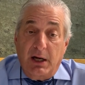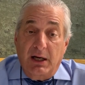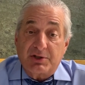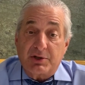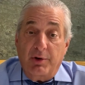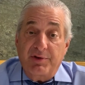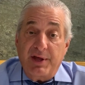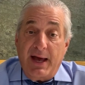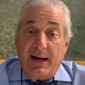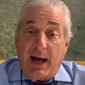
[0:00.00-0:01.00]
so
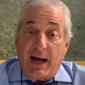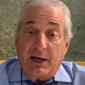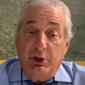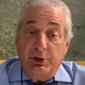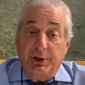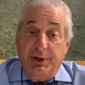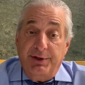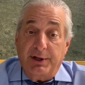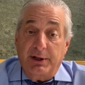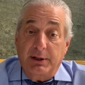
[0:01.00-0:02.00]
that I
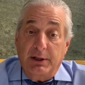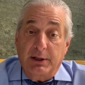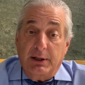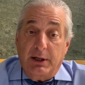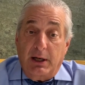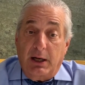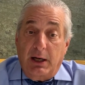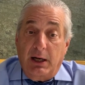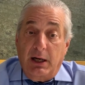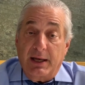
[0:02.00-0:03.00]
could
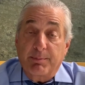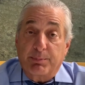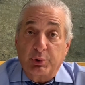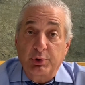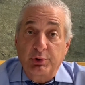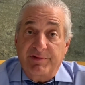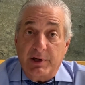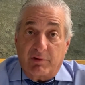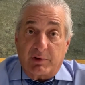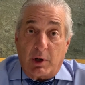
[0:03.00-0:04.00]
improve the
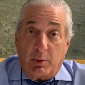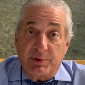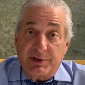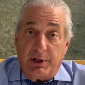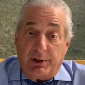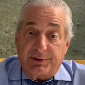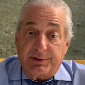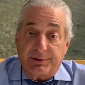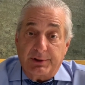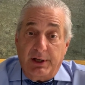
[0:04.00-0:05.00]
overall result.
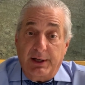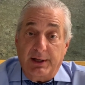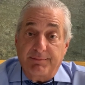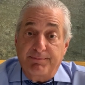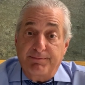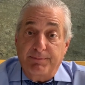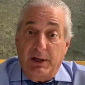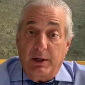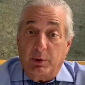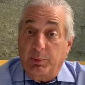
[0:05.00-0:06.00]

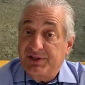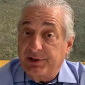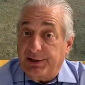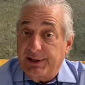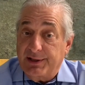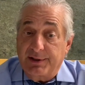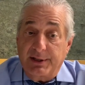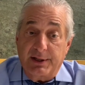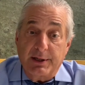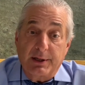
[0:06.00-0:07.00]
Originally,
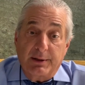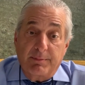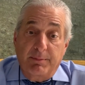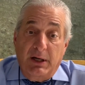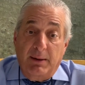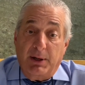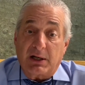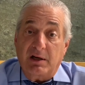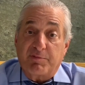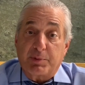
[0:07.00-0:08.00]
the
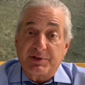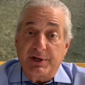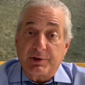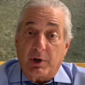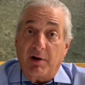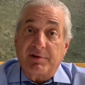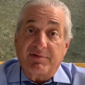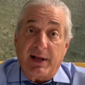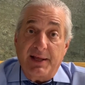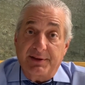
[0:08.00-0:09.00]
buttock lift procedure often
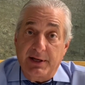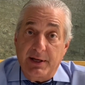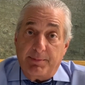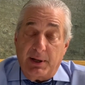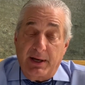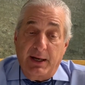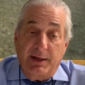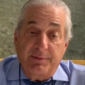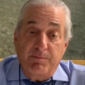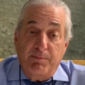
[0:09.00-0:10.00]
flattened the hip,
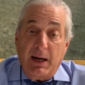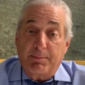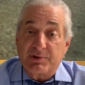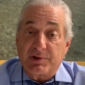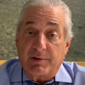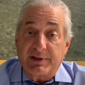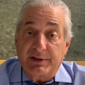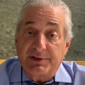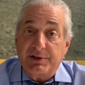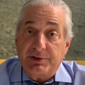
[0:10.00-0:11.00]
and by preserving
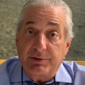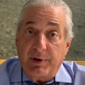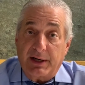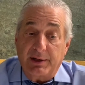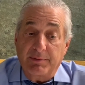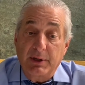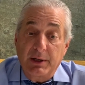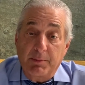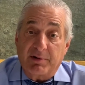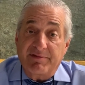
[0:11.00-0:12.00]
the tissue, I
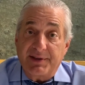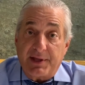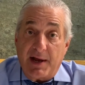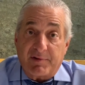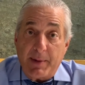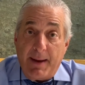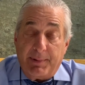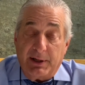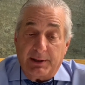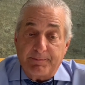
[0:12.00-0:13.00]
can prevent that from
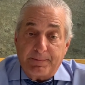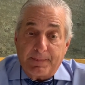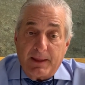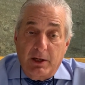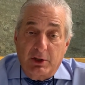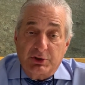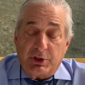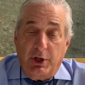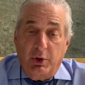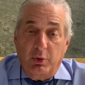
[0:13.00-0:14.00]
happening.
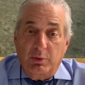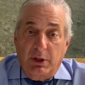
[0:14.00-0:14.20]
So,